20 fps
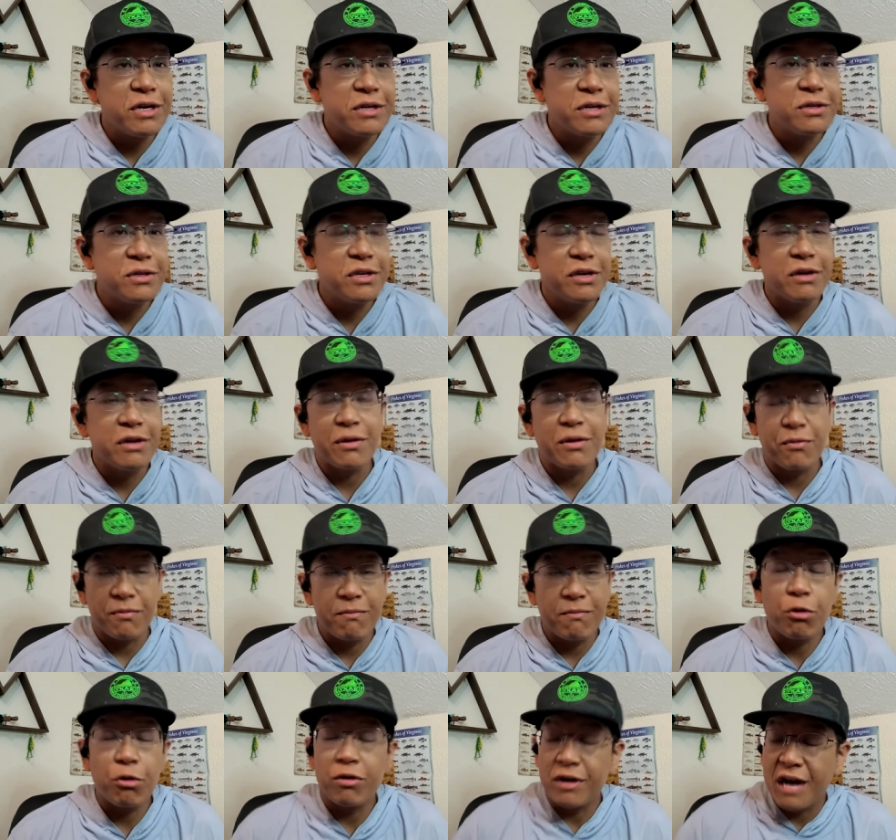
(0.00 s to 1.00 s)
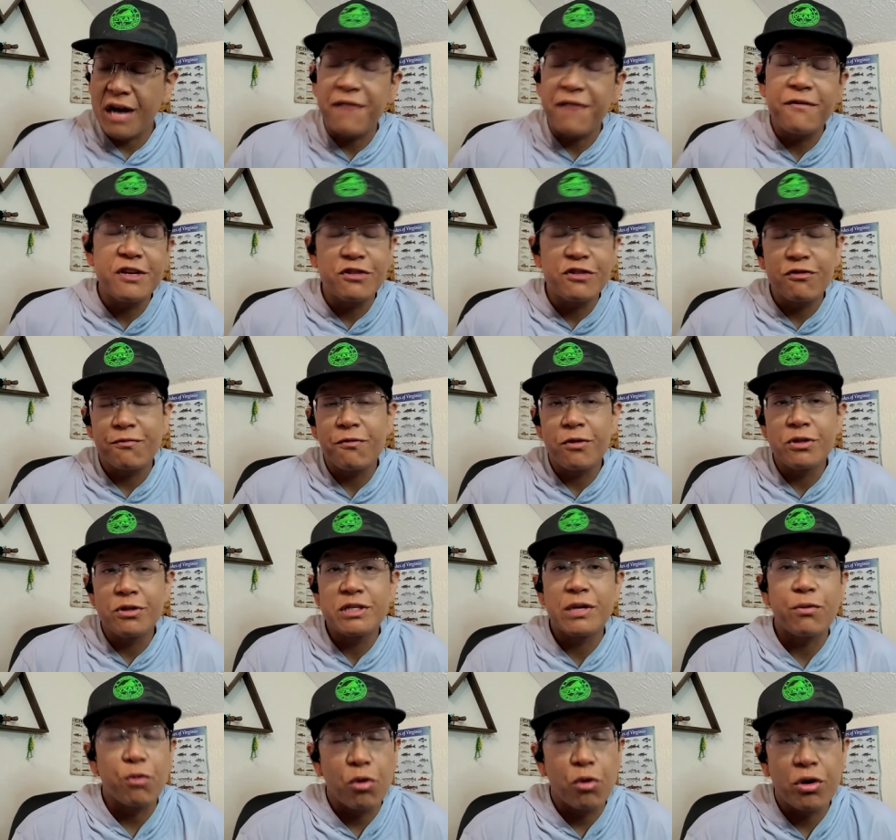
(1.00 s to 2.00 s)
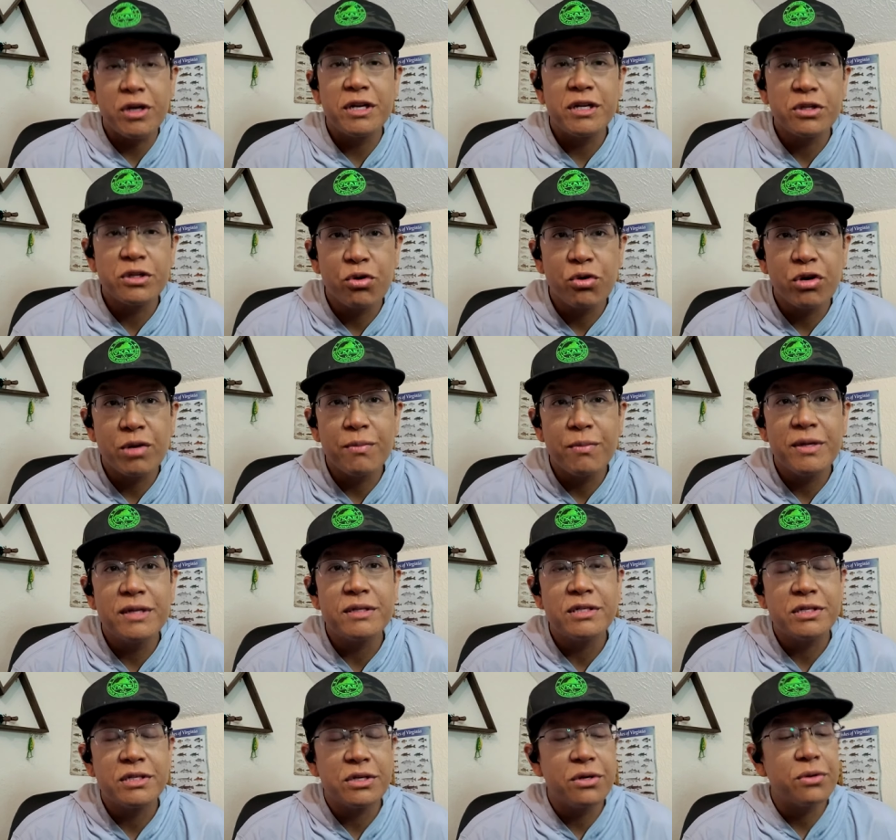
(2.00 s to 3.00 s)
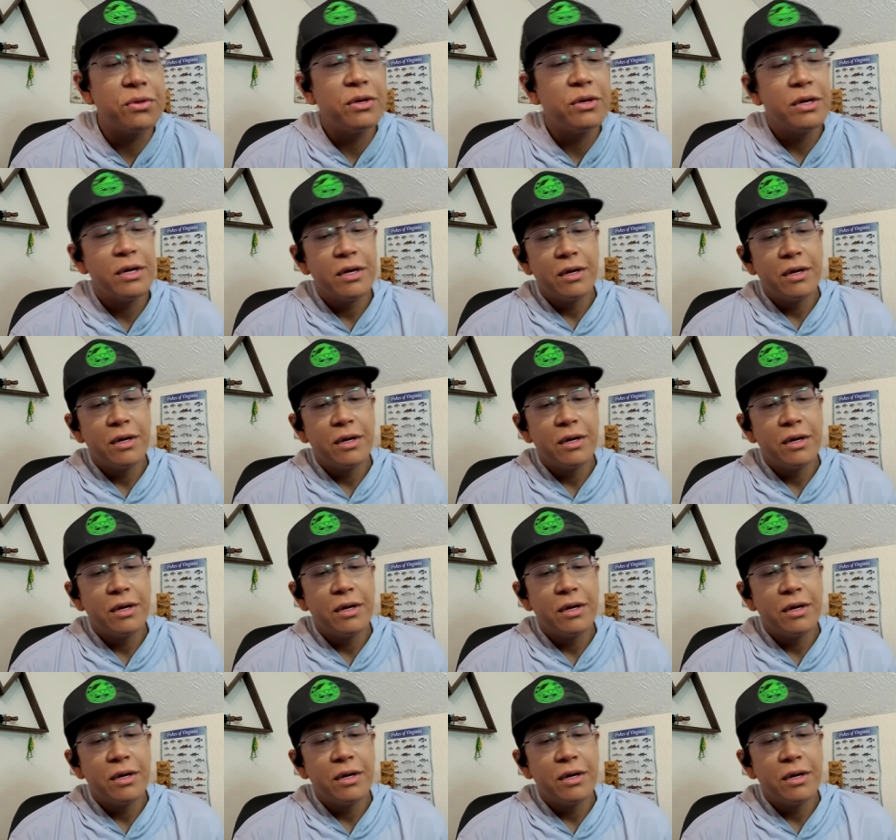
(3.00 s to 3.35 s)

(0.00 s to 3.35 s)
in, you know, that or got fish from folks that weren't in the tournament. So,